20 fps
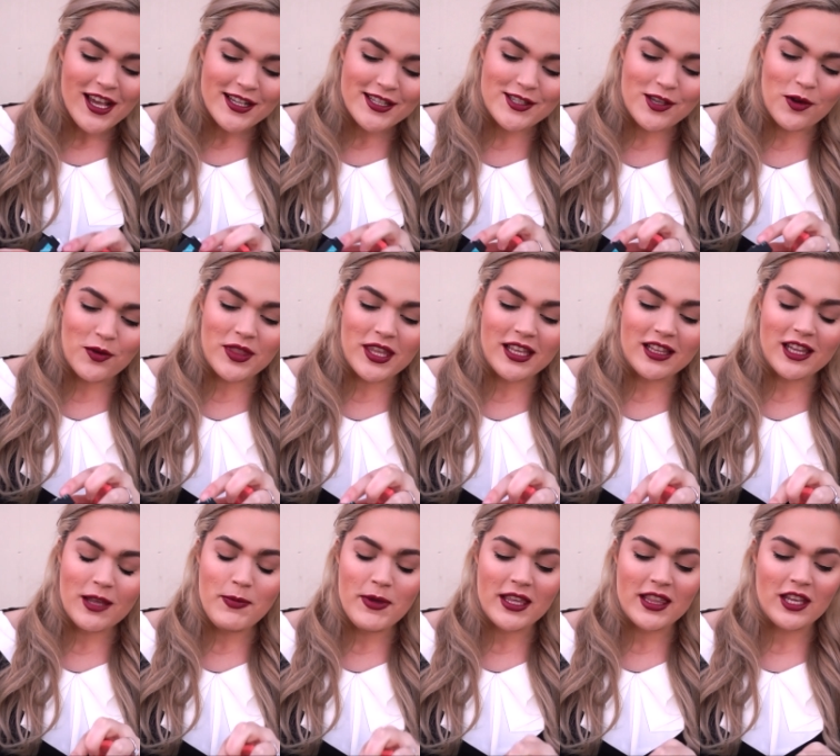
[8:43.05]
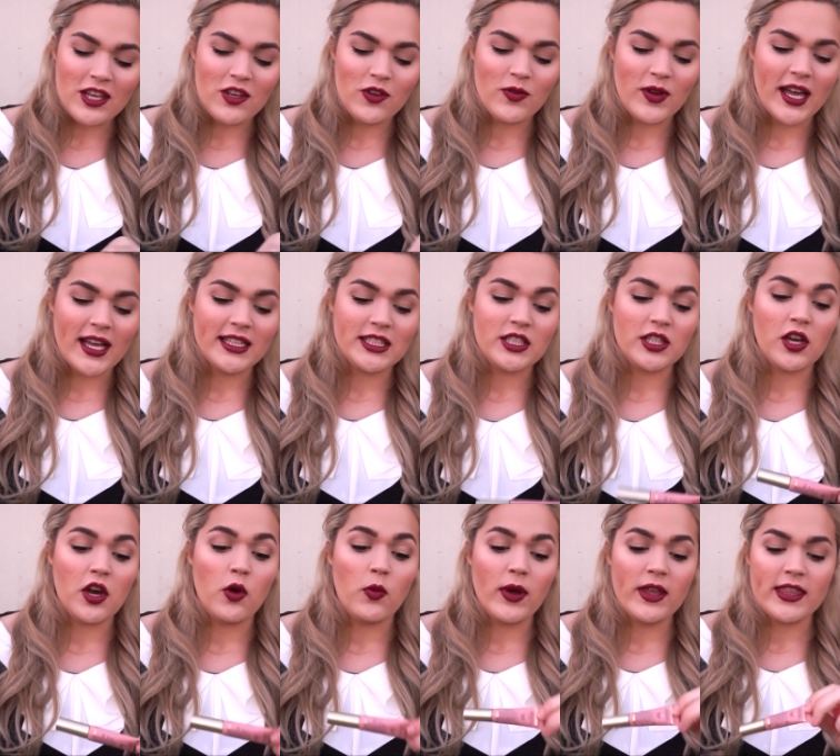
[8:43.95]
So the lippy that you get to
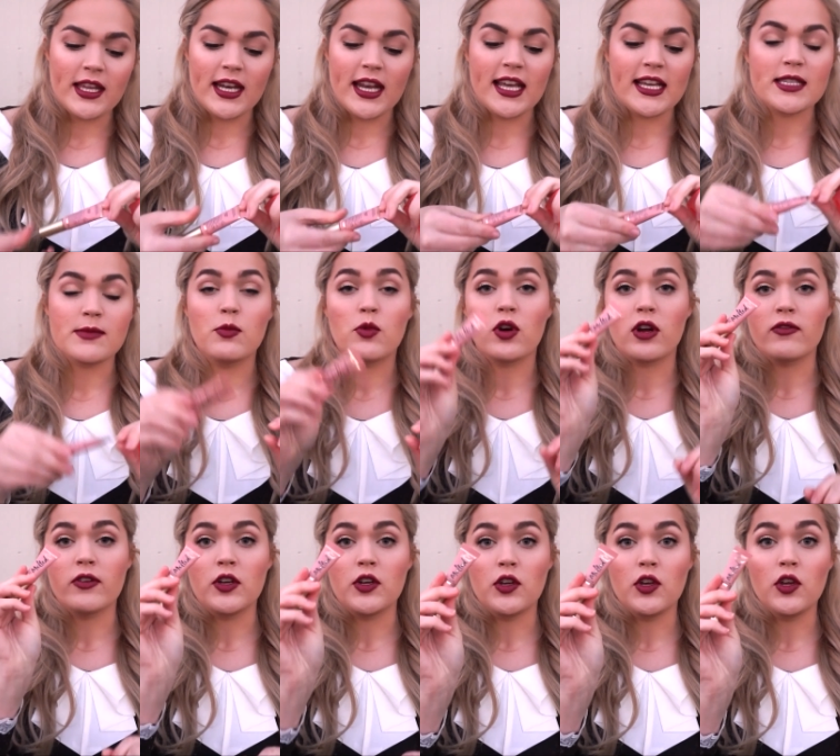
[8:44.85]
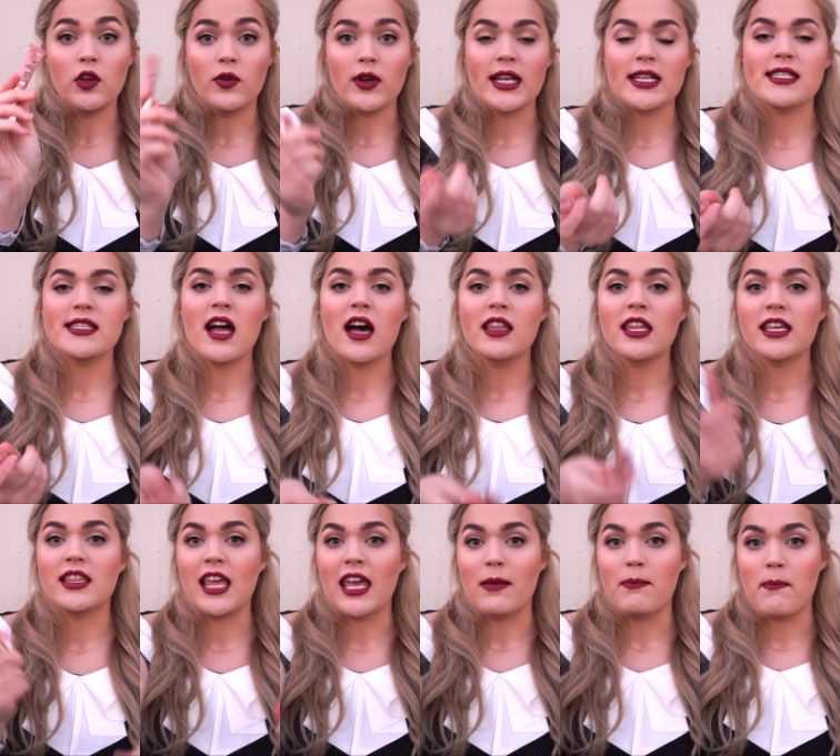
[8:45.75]
go with it is more of a nude. It's not
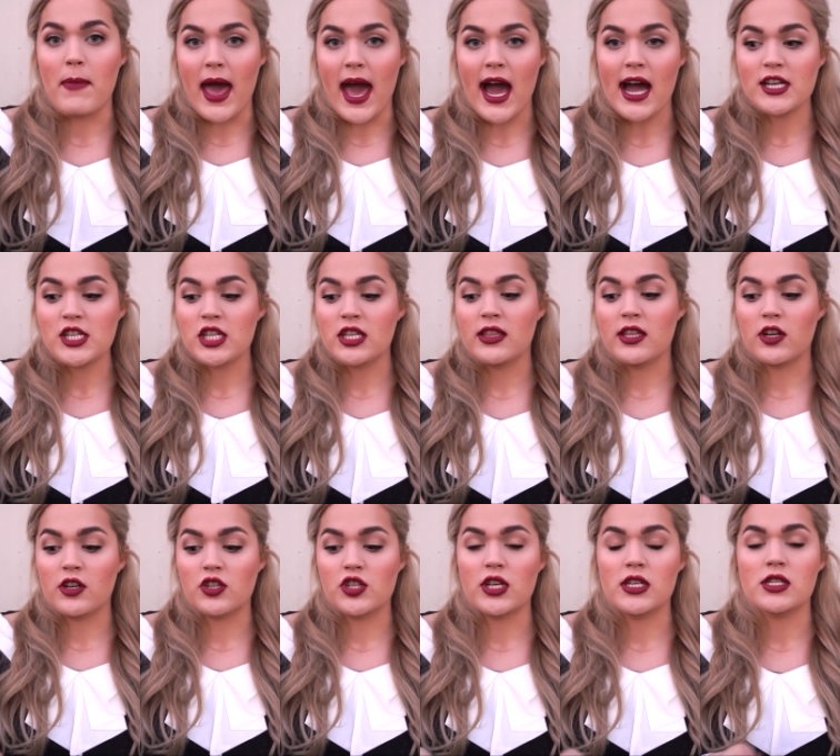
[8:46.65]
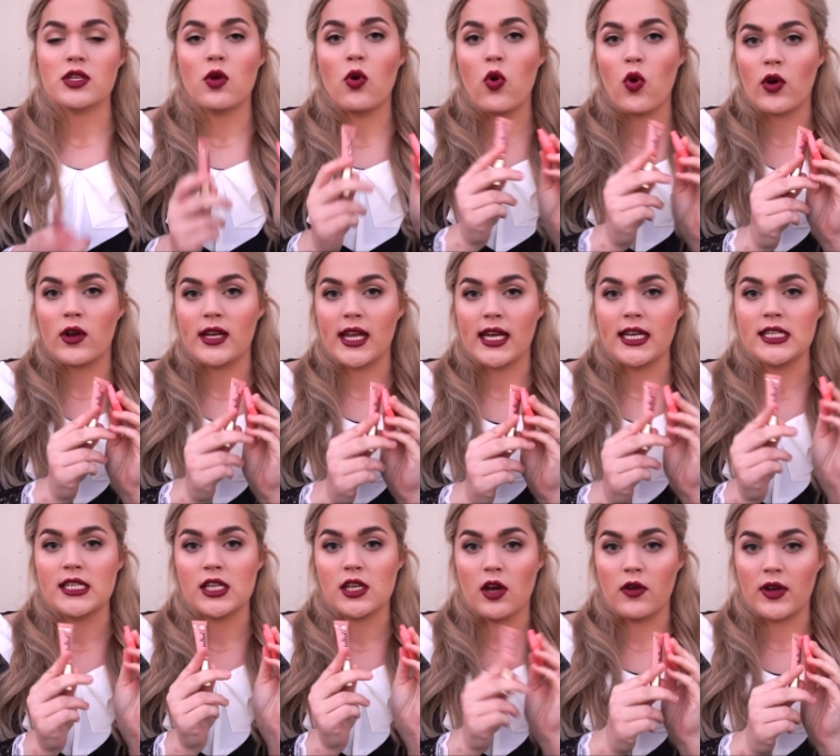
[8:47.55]
like they match. They're just coordinated
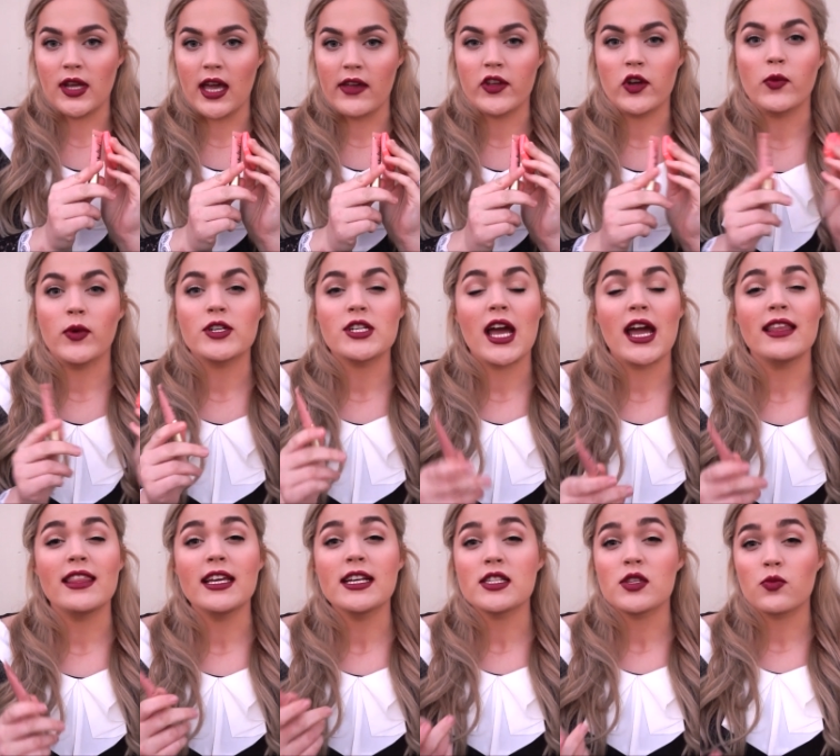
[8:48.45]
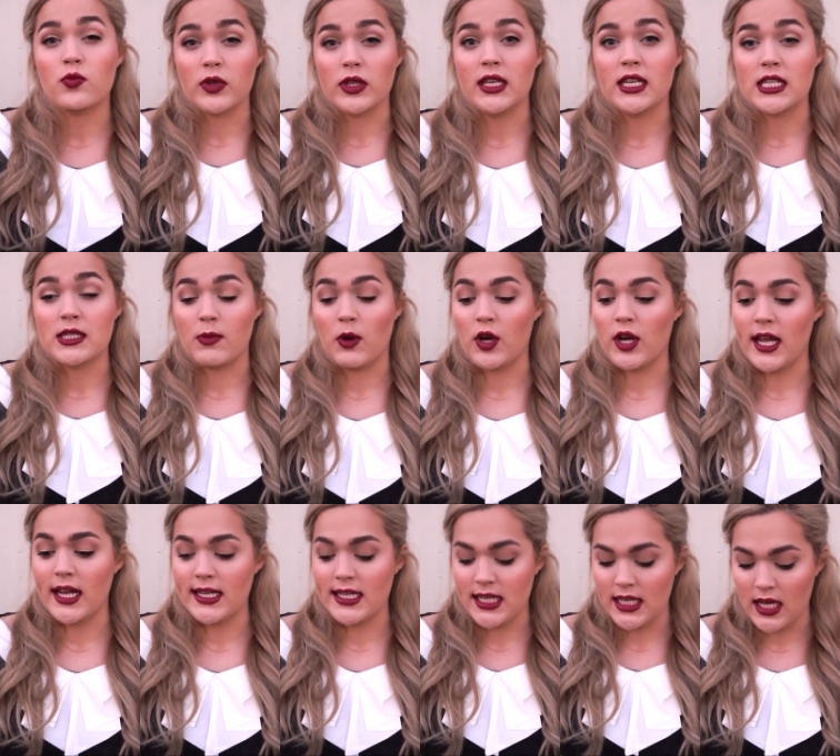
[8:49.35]
to go together, which I think is a really smart
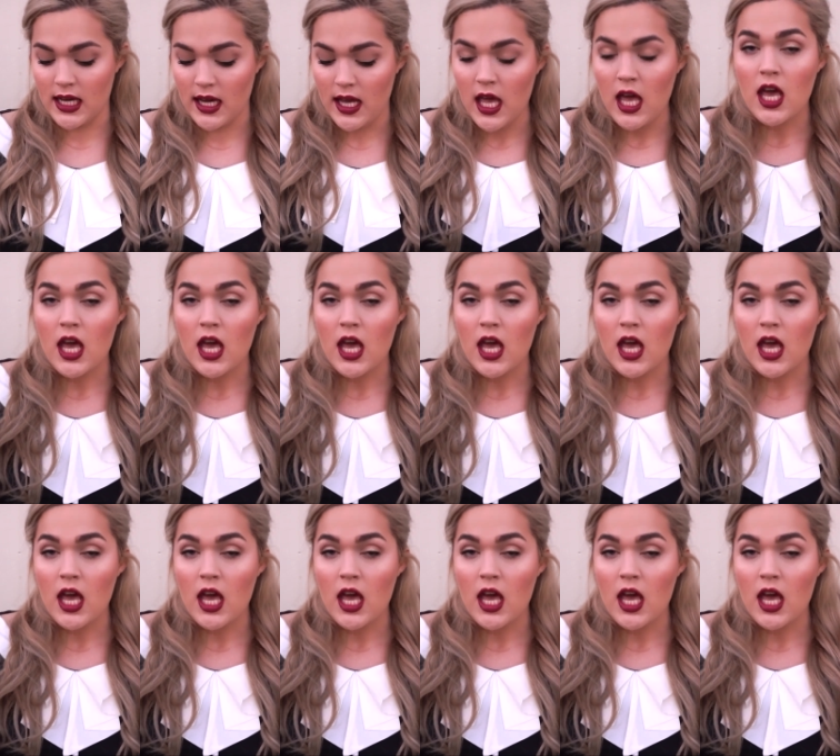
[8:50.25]
idea.